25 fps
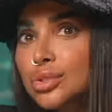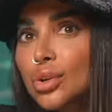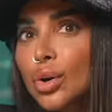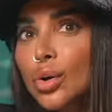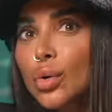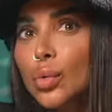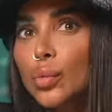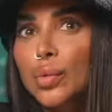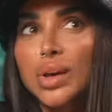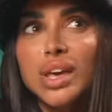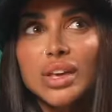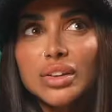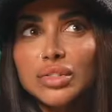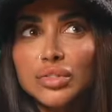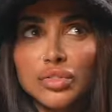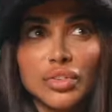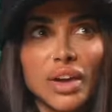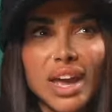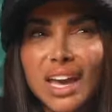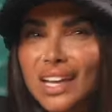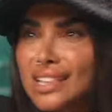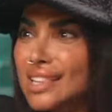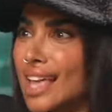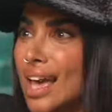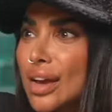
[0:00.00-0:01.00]
So we
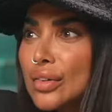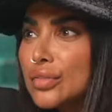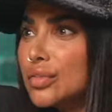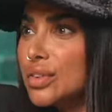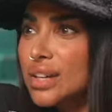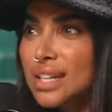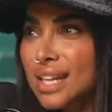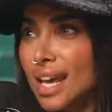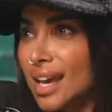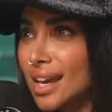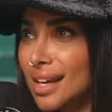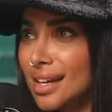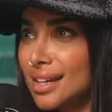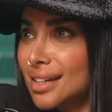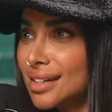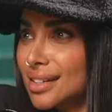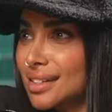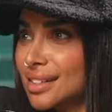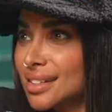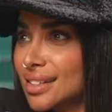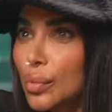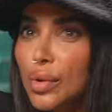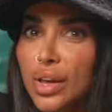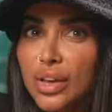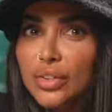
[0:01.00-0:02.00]
fail every
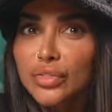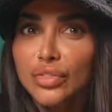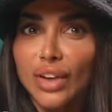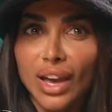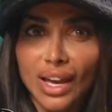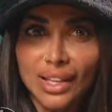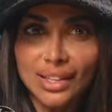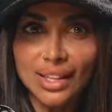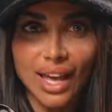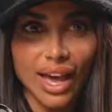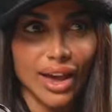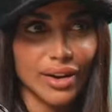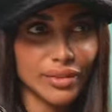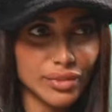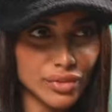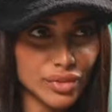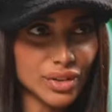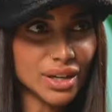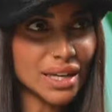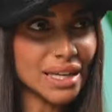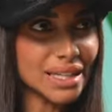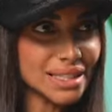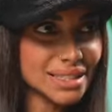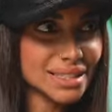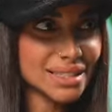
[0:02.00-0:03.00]
day. We fail
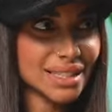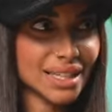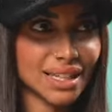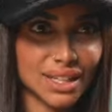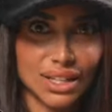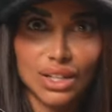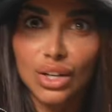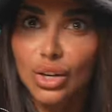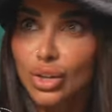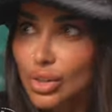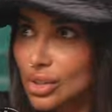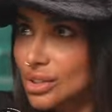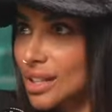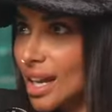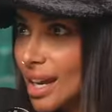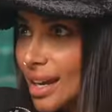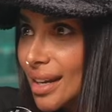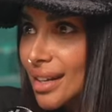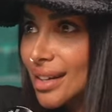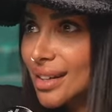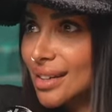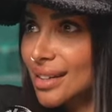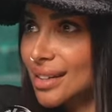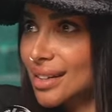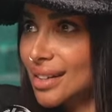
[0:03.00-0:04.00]
every single
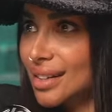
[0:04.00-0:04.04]
day.